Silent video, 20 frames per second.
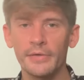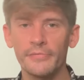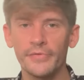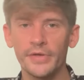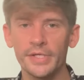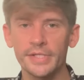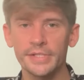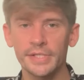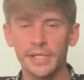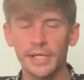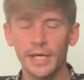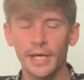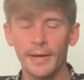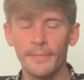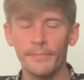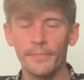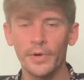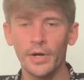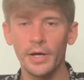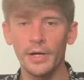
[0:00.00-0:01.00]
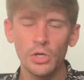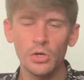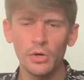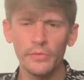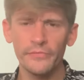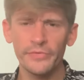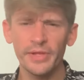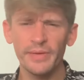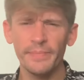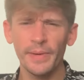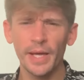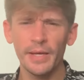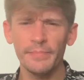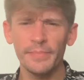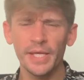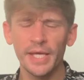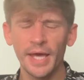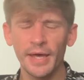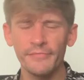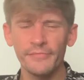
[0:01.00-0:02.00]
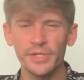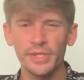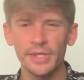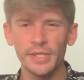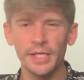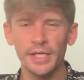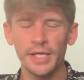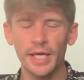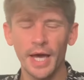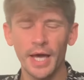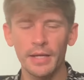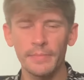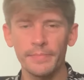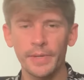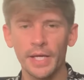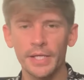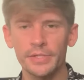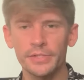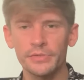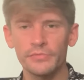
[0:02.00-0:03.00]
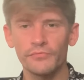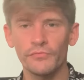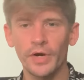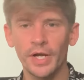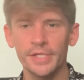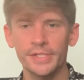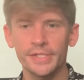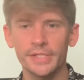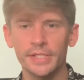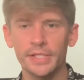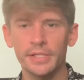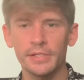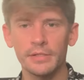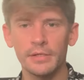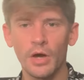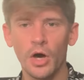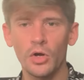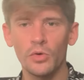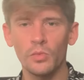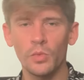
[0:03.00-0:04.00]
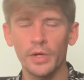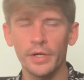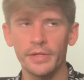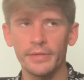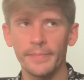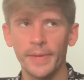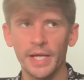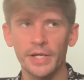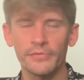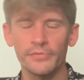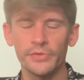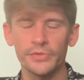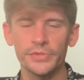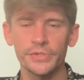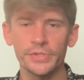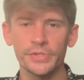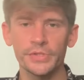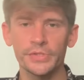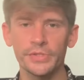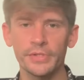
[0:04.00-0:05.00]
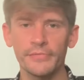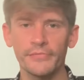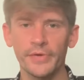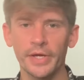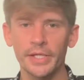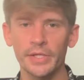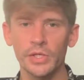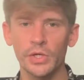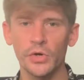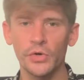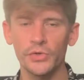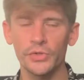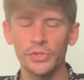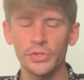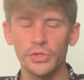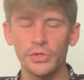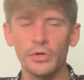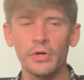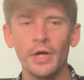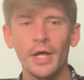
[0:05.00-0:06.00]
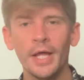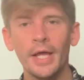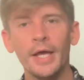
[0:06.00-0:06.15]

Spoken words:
facing camera. Hopefully by me having the iPad resting on one of the microphones, it doesn't affect the audio.